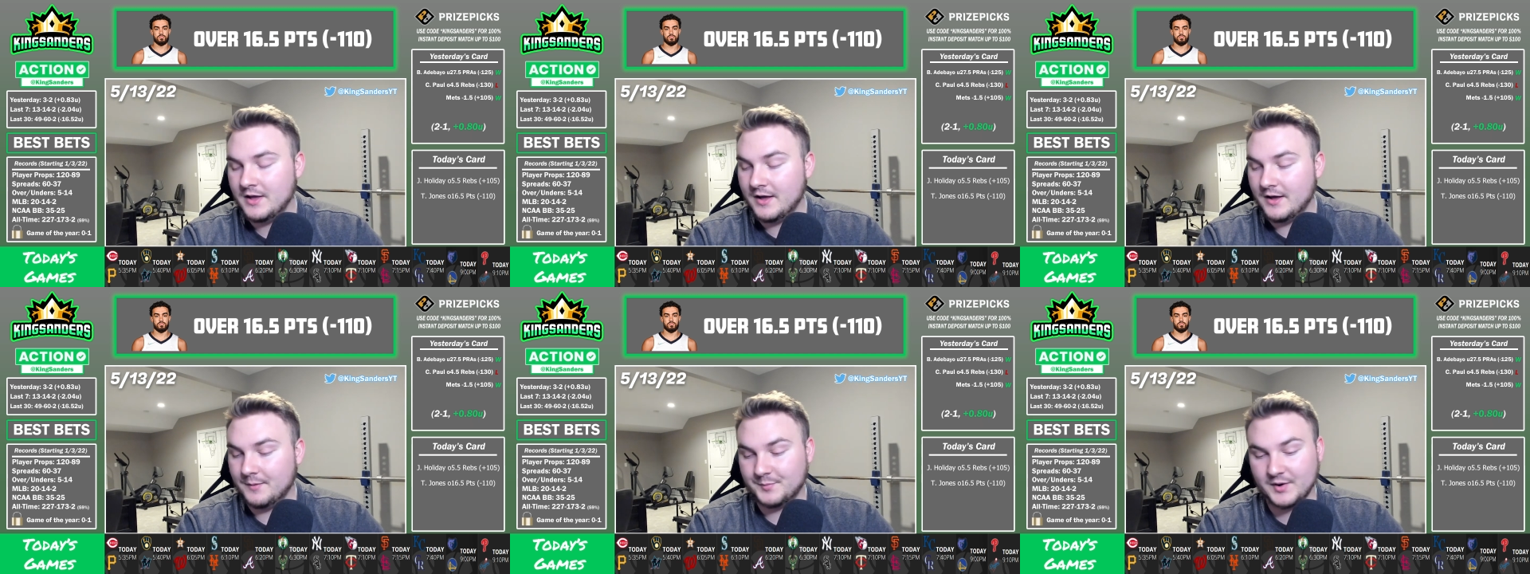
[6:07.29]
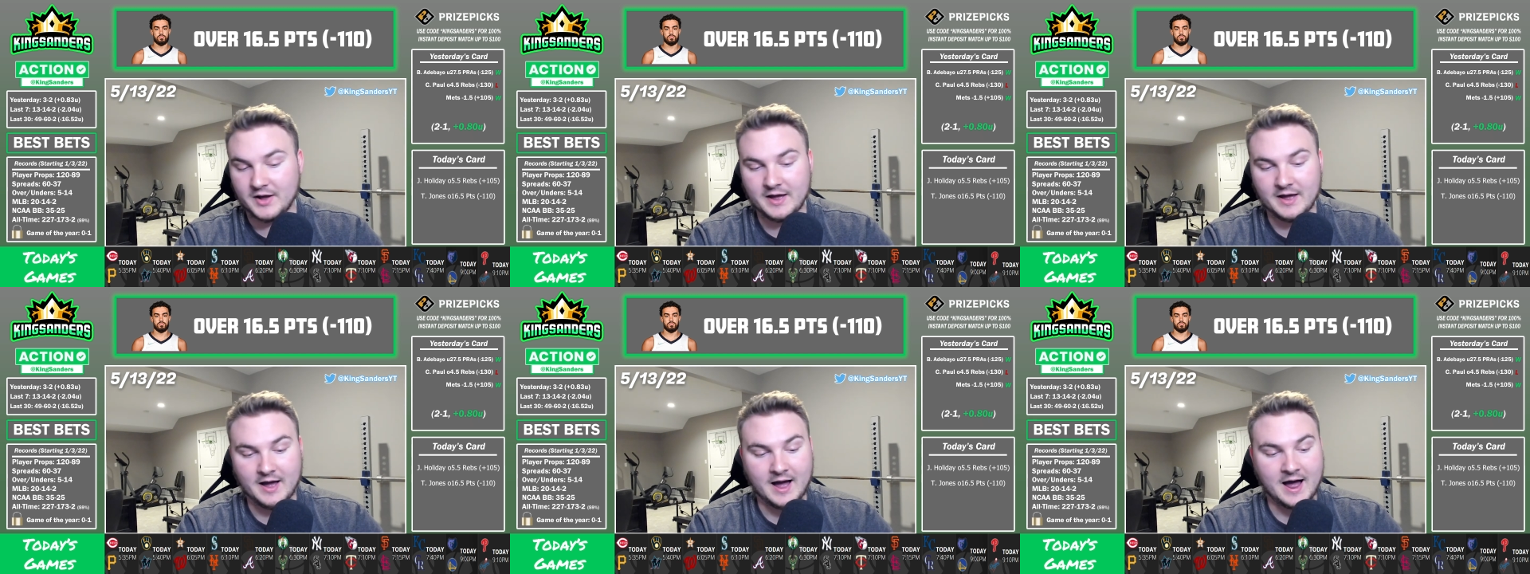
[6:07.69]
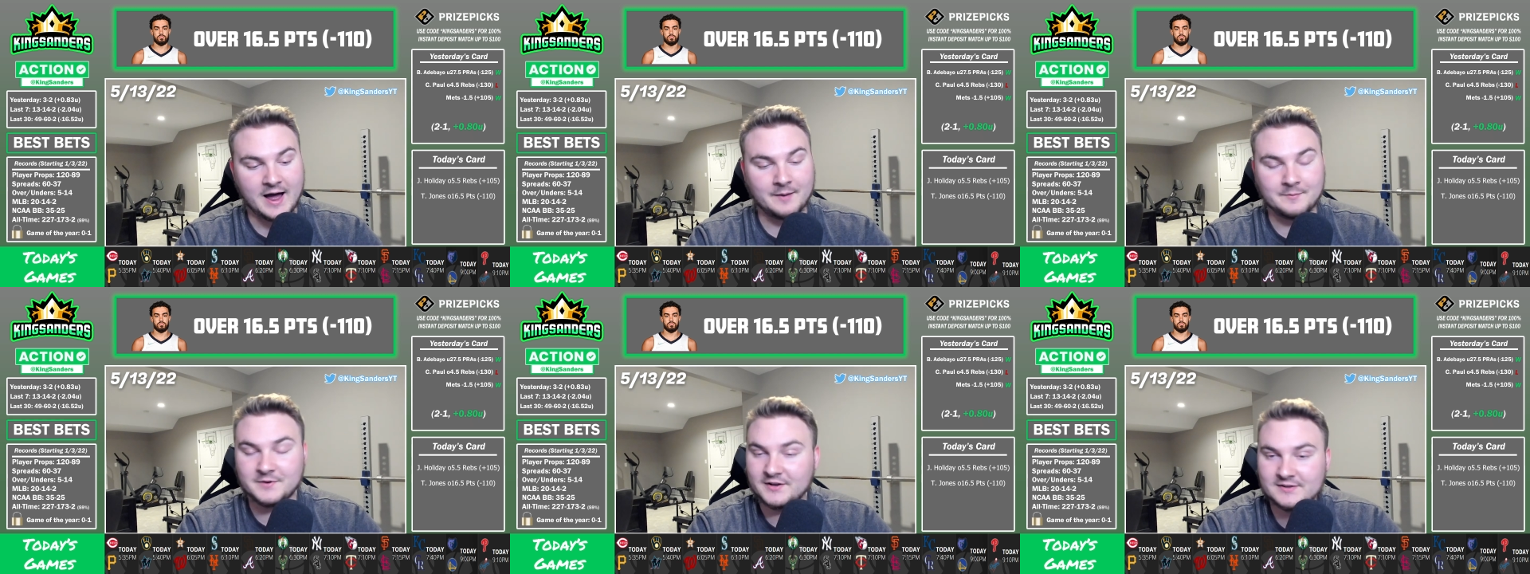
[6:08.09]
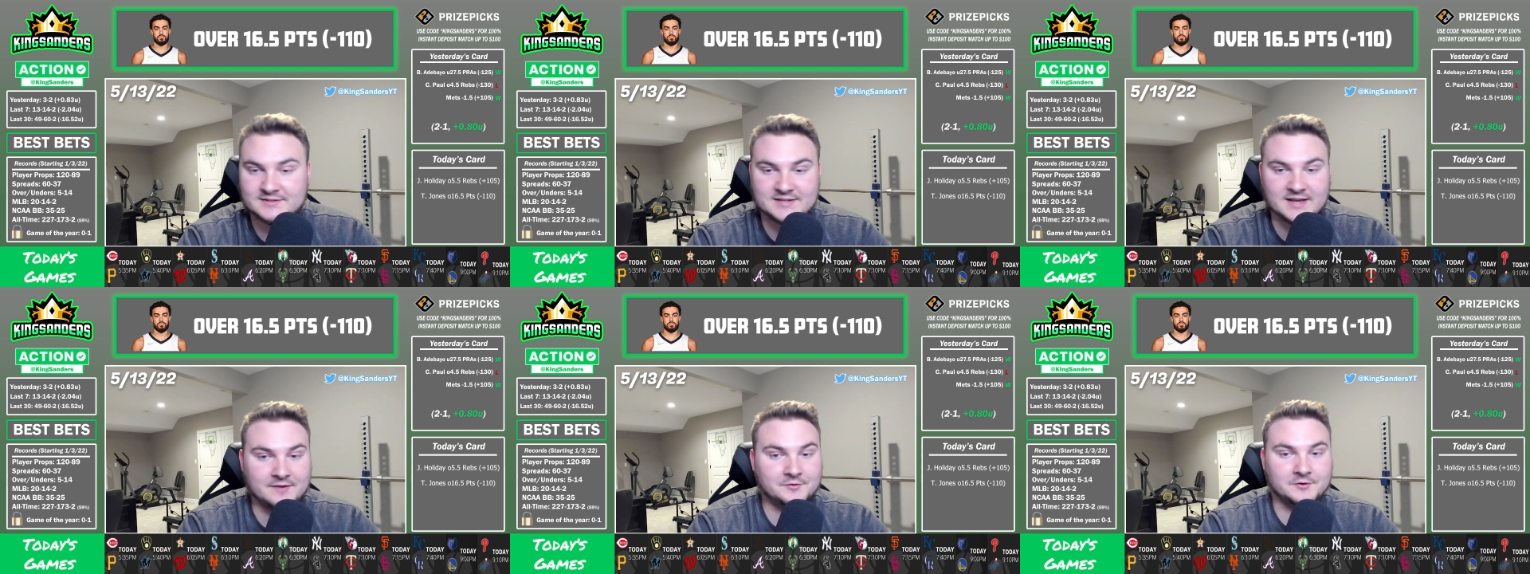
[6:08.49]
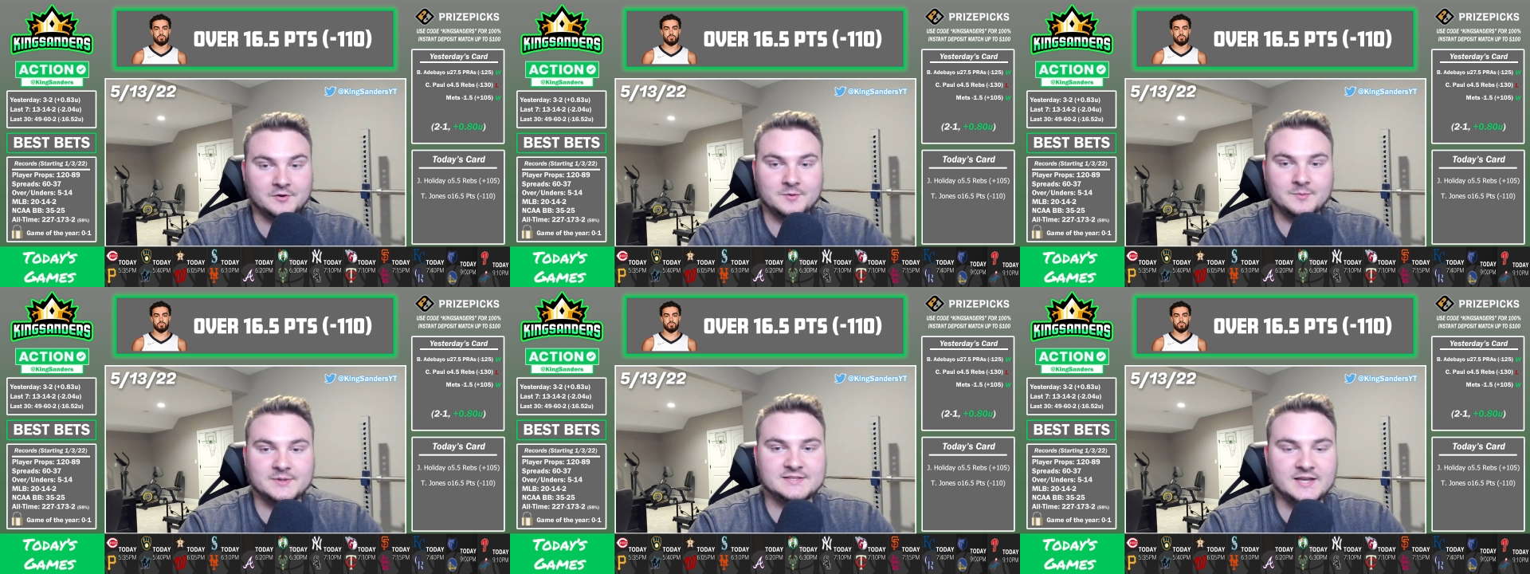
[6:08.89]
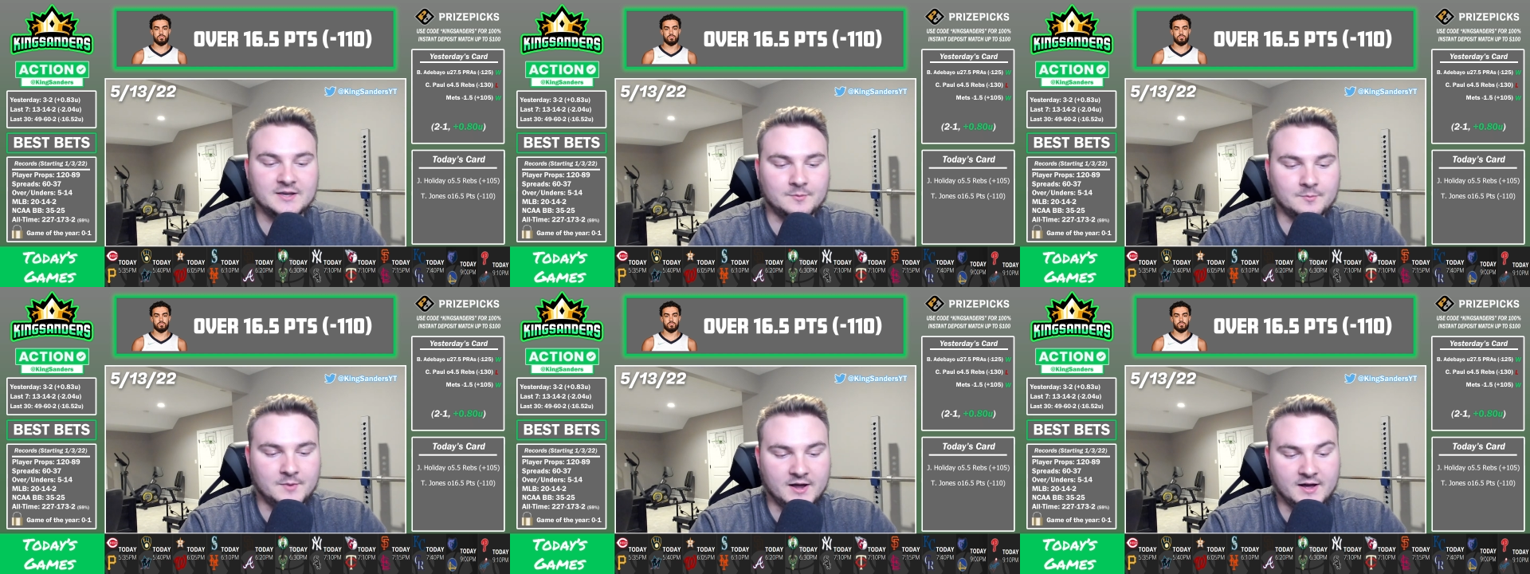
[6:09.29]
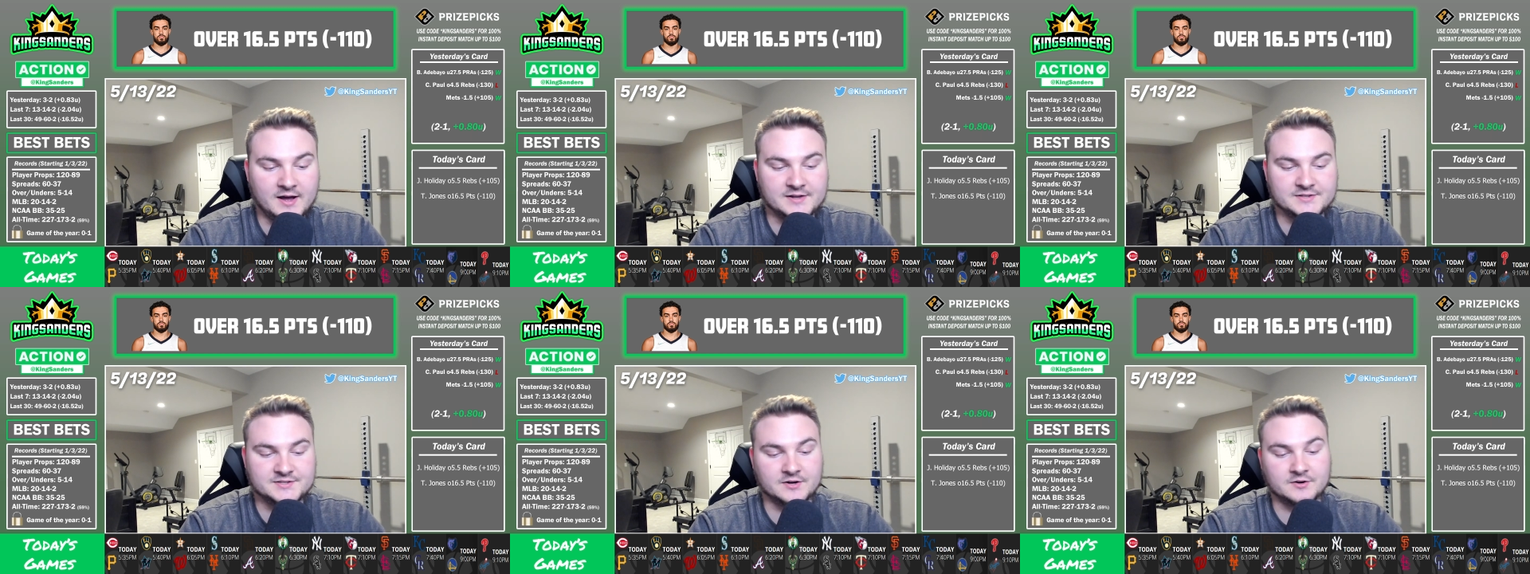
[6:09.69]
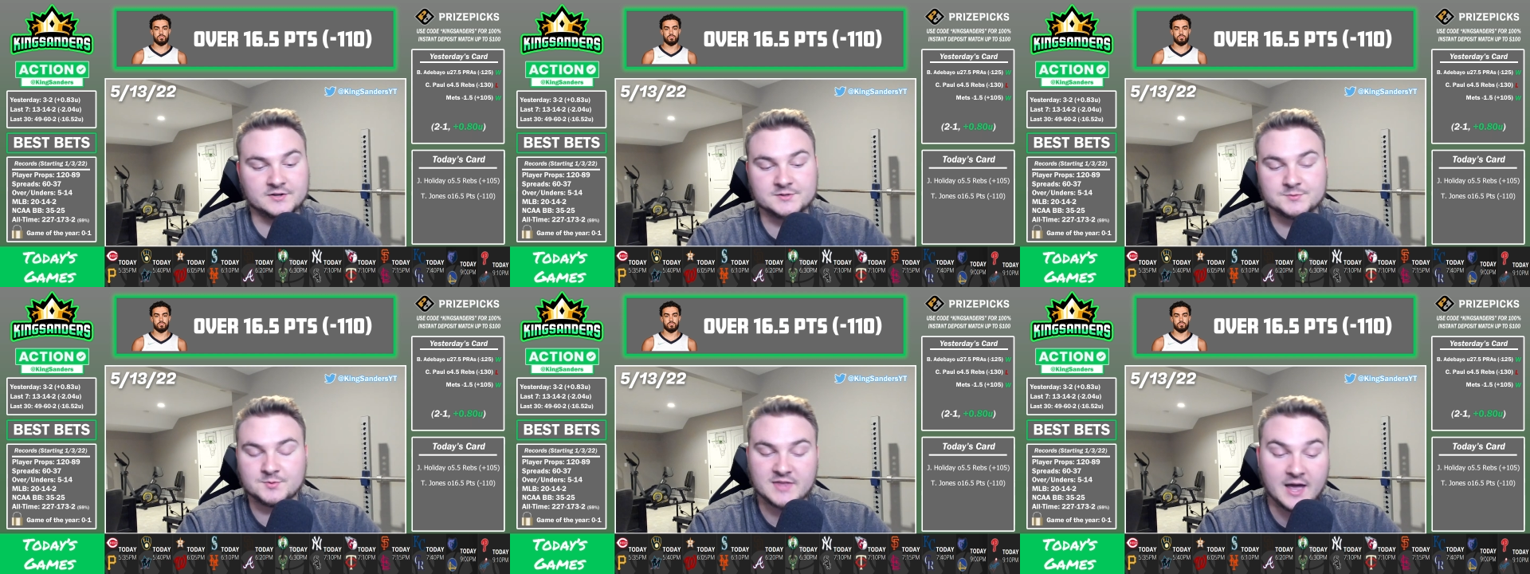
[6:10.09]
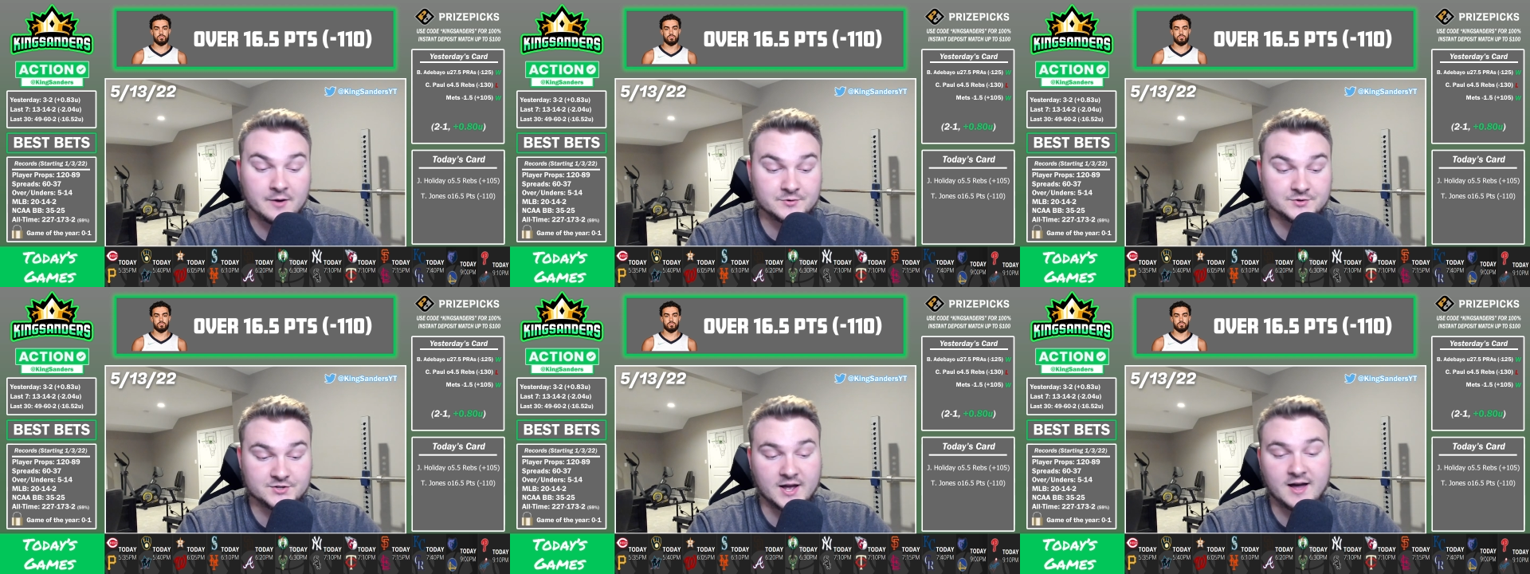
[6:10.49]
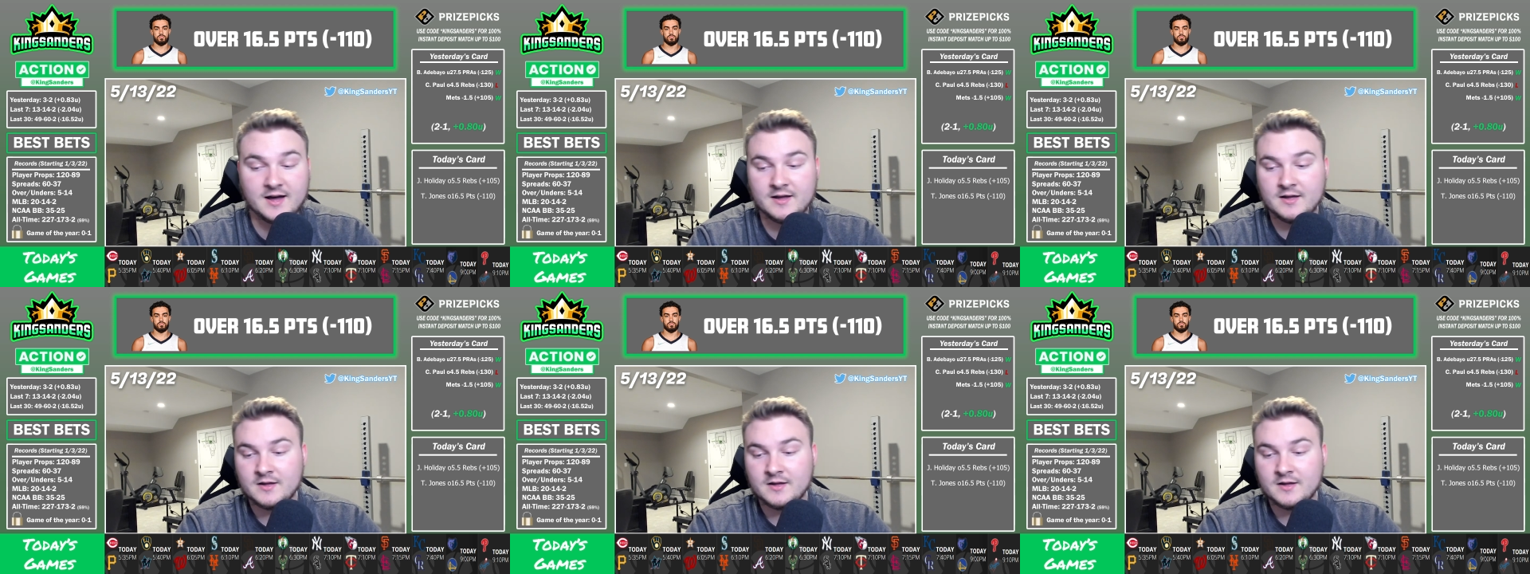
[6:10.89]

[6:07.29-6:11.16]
but I'm going to definitely be taking my odds here because without Ja,